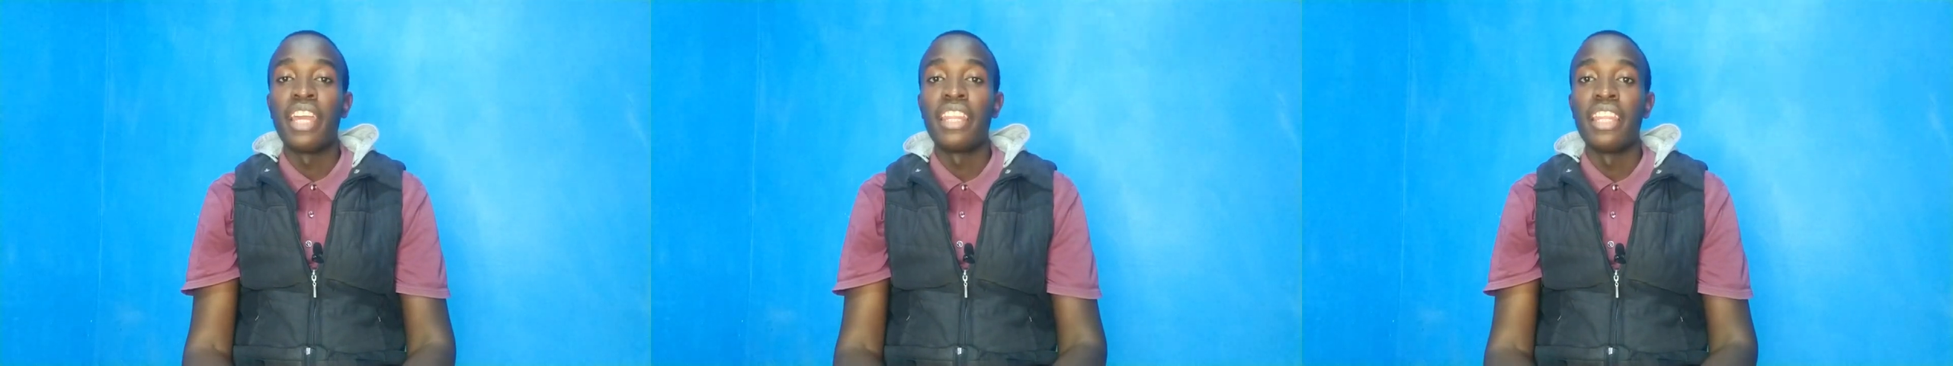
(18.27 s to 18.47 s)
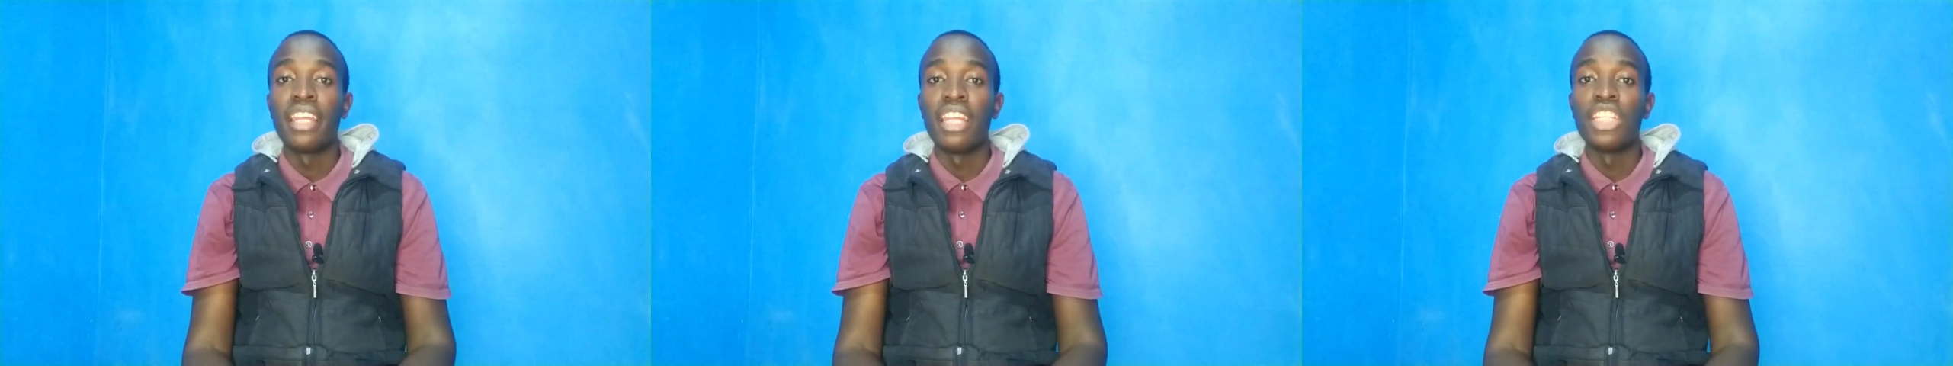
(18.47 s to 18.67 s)

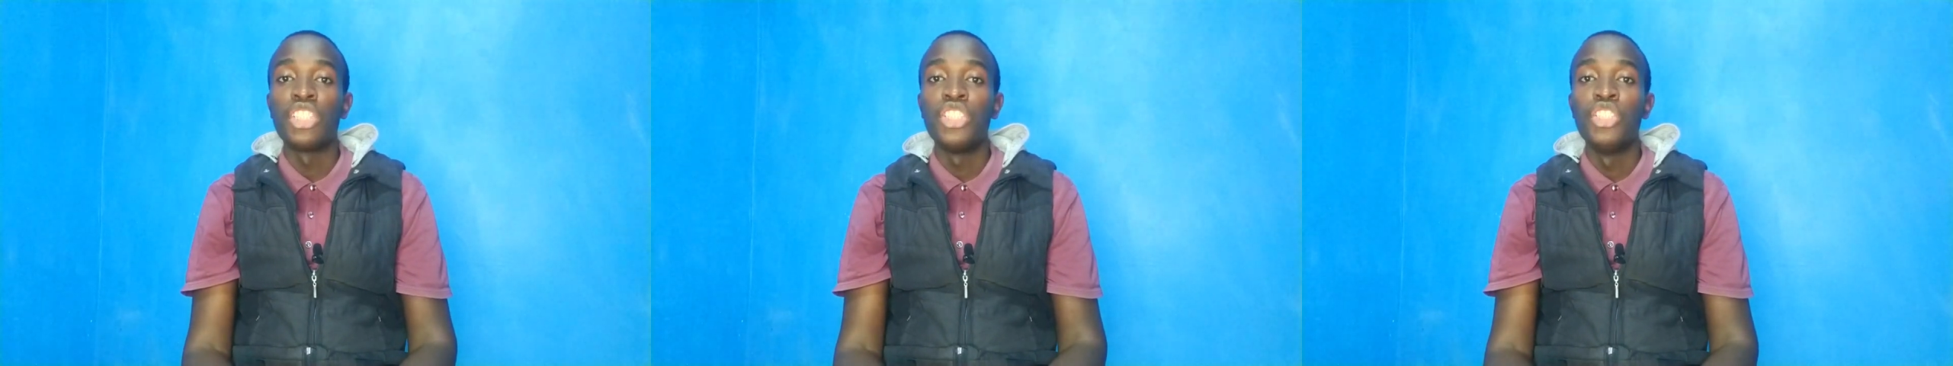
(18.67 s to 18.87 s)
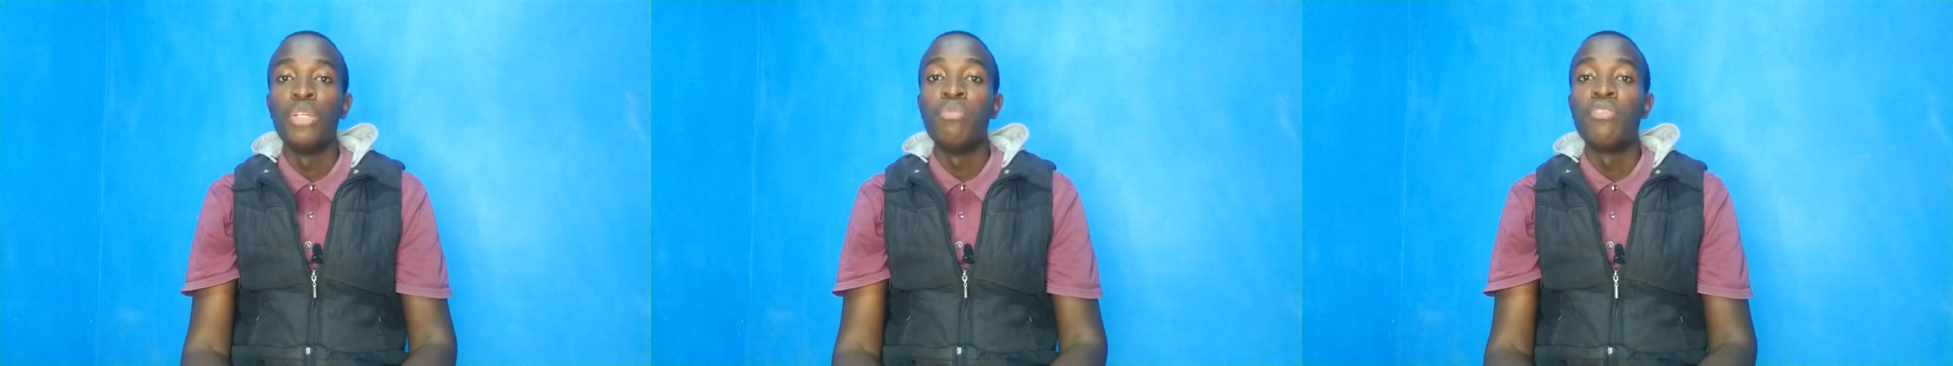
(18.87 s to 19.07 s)
the right
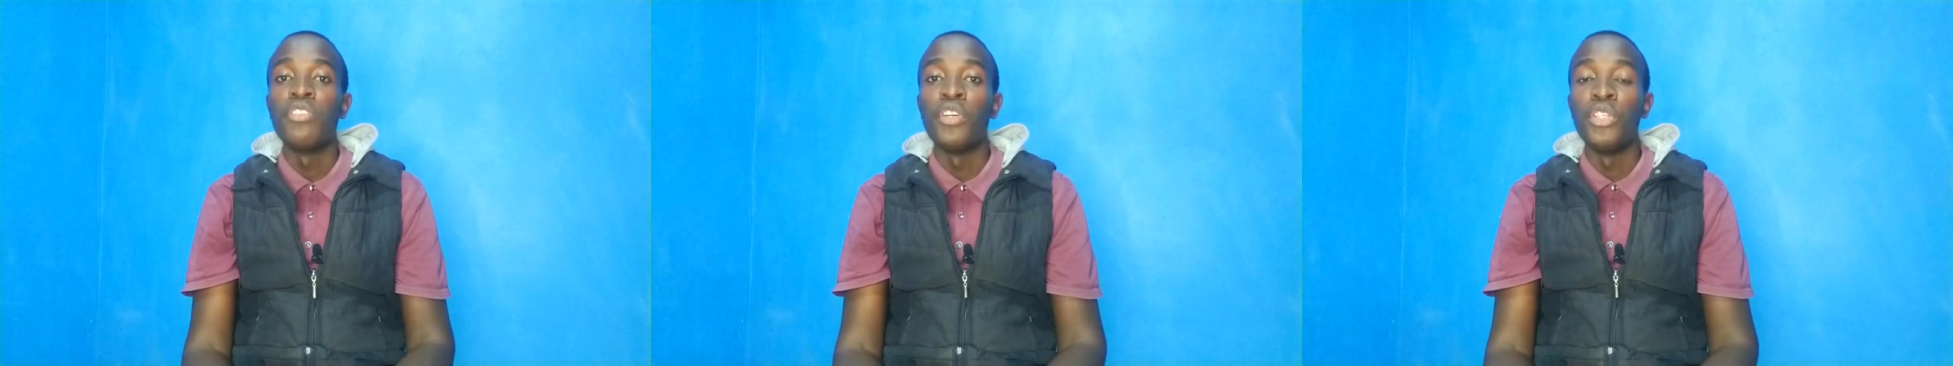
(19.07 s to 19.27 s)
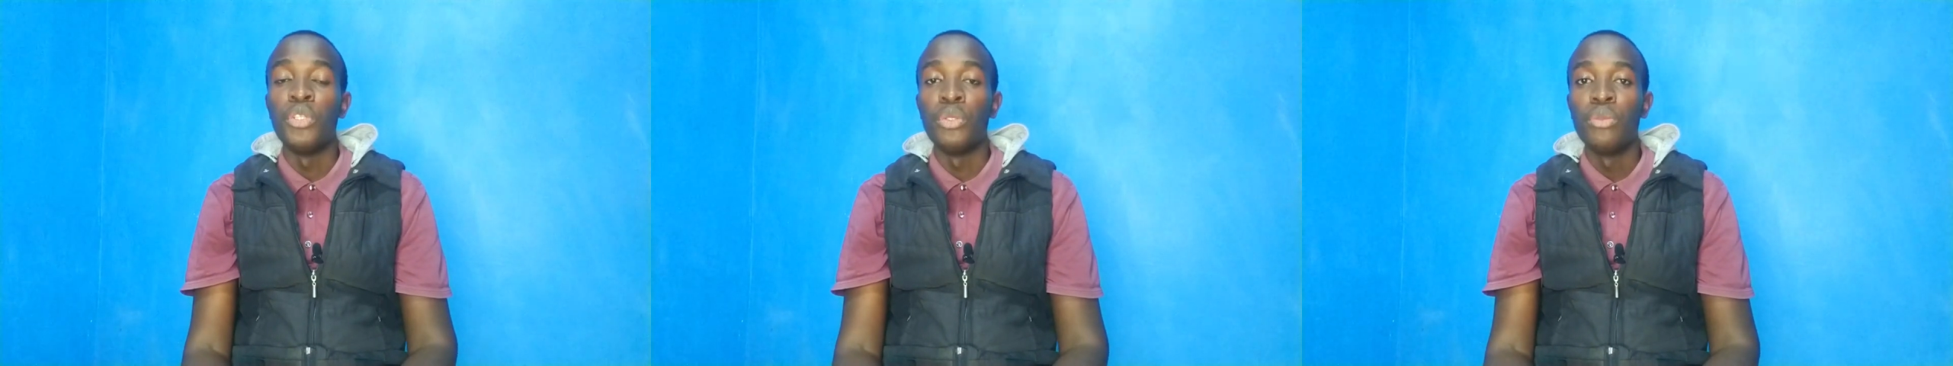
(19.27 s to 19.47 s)
job for
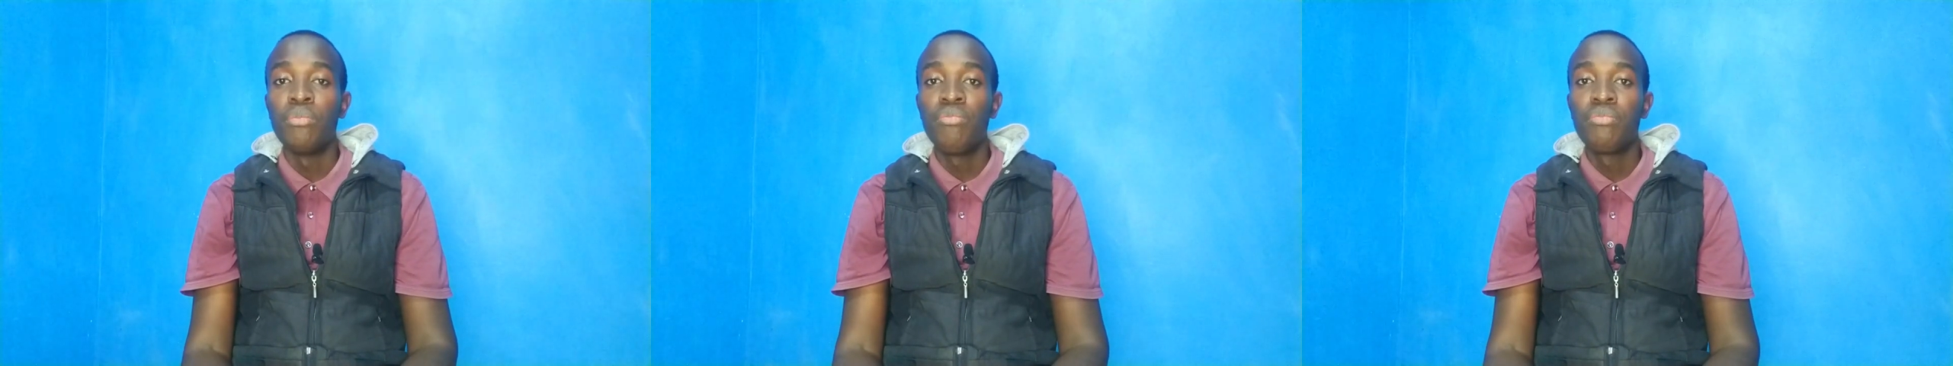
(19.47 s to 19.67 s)
you